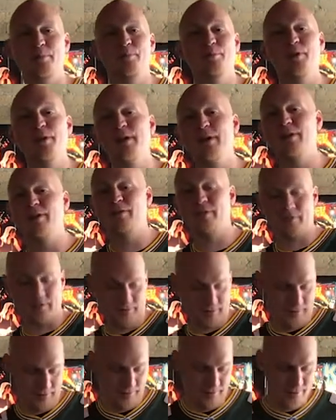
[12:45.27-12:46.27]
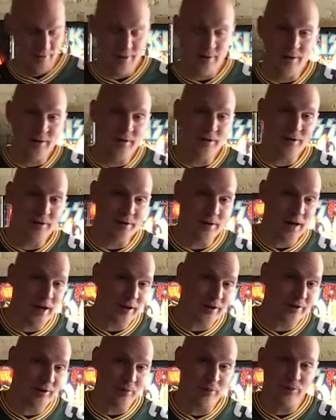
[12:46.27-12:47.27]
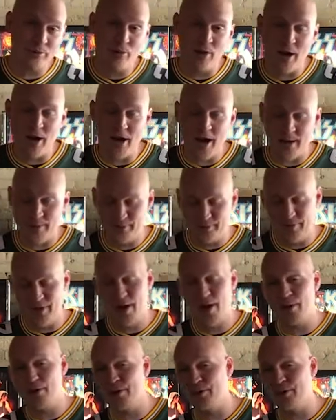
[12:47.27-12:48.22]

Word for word: Please like, subscribe to Hair